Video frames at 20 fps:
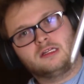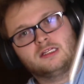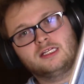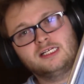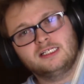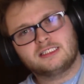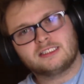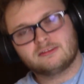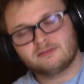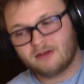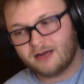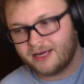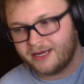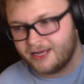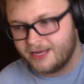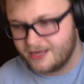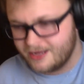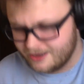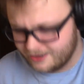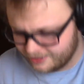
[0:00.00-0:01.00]
This
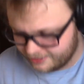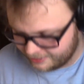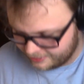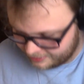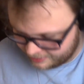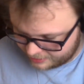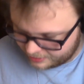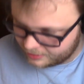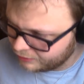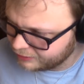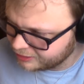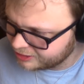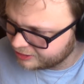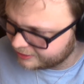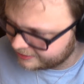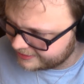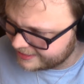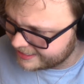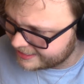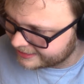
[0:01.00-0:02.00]
right here, I know what
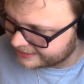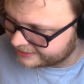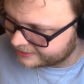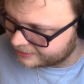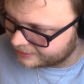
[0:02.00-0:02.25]
you're thinking.